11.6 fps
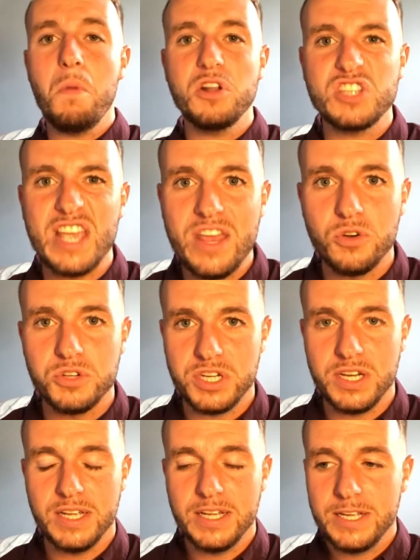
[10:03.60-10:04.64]
much
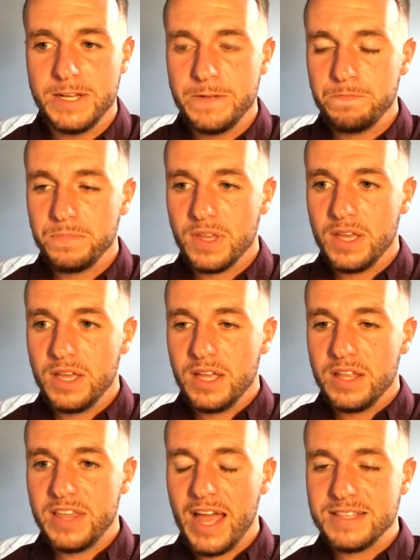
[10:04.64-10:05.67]
energy
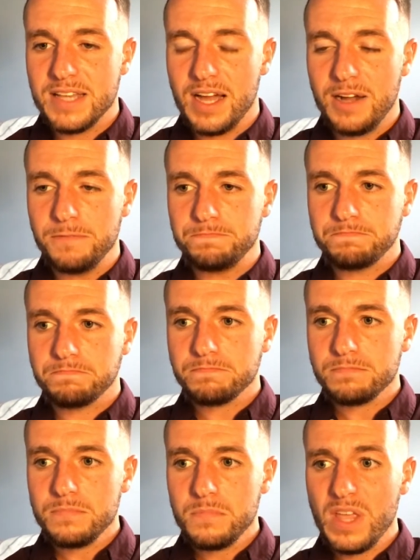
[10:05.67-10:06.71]
that, and
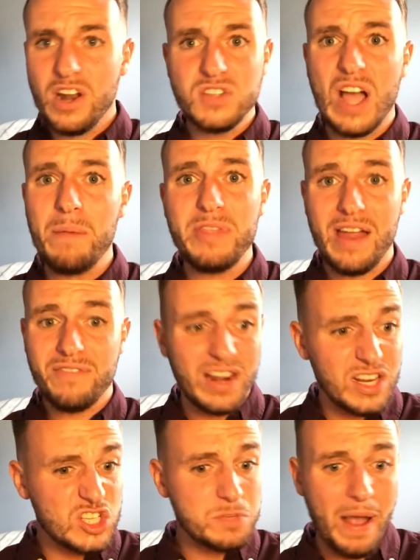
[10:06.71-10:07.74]
on top of that, I've got
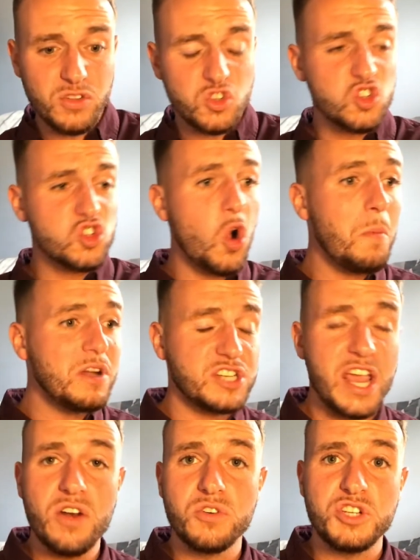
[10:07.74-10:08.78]
to expound so
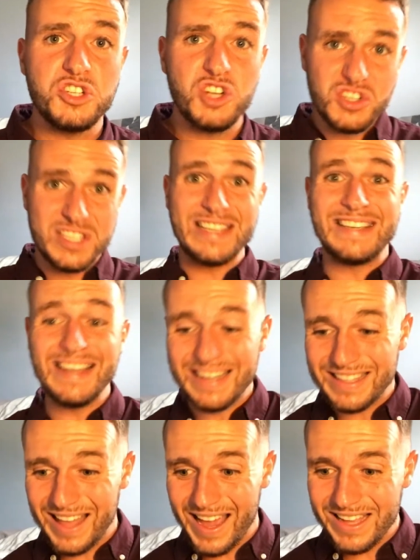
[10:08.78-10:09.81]
much energy just to get
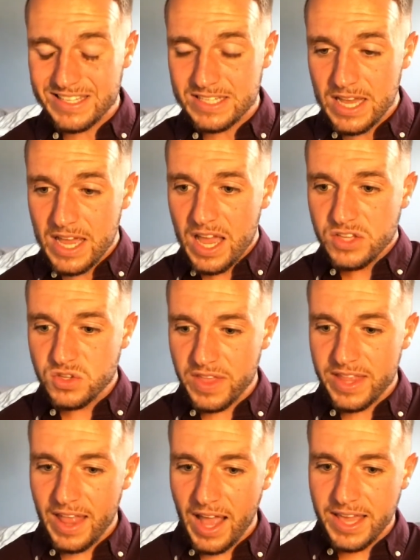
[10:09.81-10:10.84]
clients so
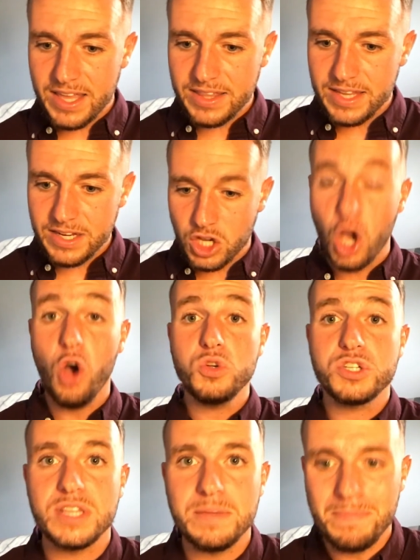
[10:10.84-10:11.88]
that I can then
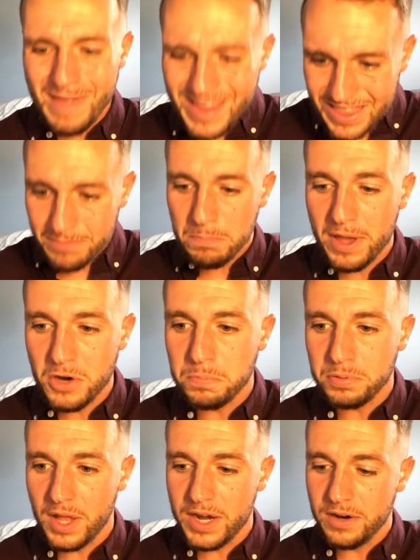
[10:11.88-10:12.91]
coach them, make them a better
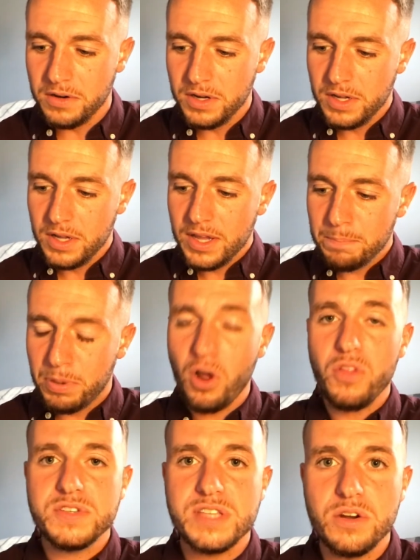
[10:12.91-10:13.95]
player, put all
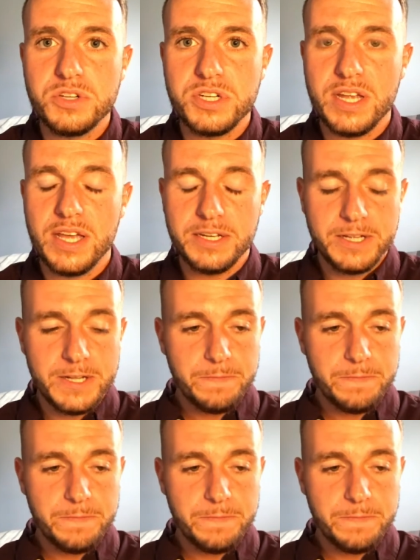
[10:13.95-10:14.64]
this energy in,